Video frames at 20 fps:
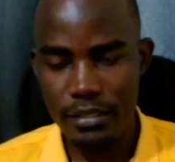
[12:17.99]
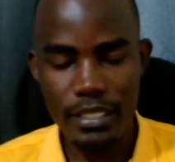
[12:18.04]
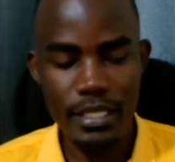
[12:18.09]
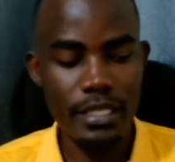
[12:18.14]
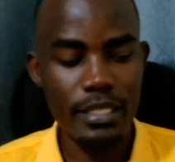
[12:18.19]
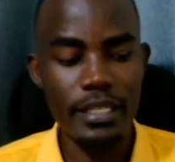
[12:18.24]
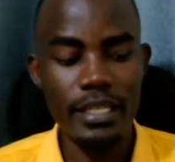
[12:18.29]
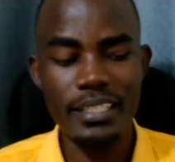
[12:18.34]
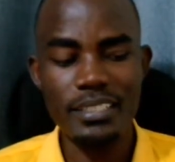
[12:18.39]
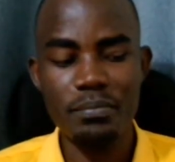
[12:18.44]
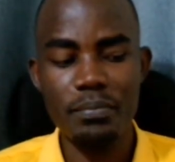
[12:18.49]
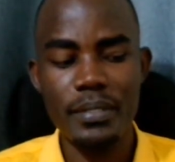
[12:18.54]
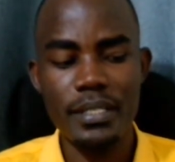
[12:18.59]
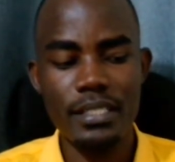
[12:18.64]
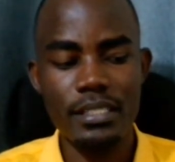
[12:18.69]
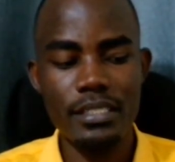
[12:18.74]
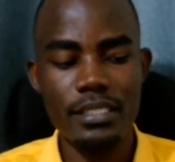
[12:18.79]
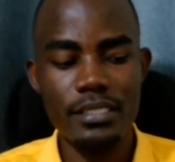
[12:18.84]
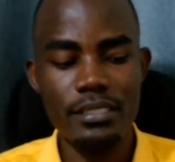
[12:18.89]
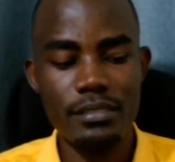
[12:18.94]
then
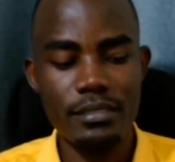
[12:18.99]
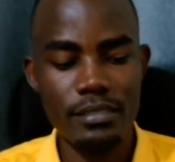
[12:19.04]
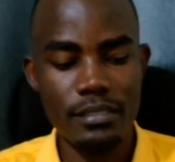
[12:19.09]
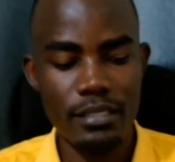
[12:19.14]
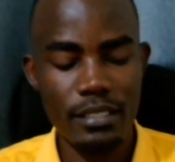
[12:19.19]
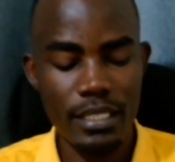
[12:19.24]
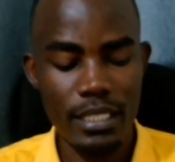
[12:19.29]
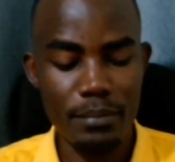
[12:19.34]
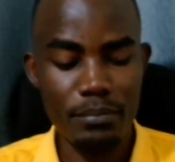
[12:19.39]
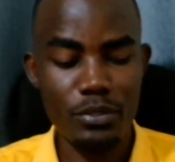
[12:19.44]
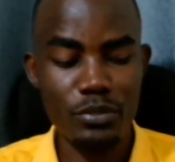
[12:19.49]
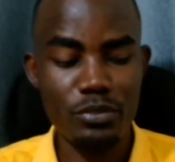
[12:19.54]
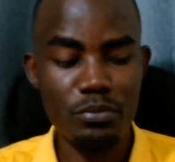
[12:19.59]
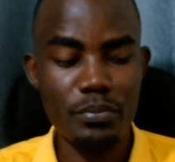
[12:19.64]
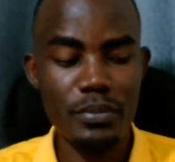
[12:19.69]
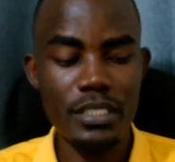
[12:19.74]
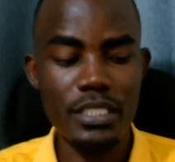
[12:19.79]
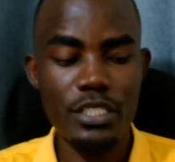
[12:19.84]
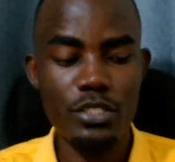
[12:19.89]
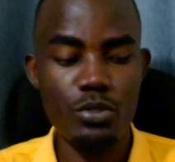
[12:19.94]
expect this laptop's
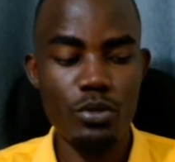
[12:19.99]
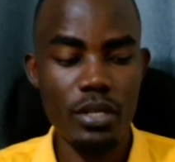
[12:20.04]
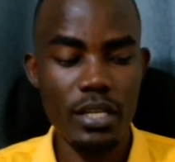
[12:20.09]
battery to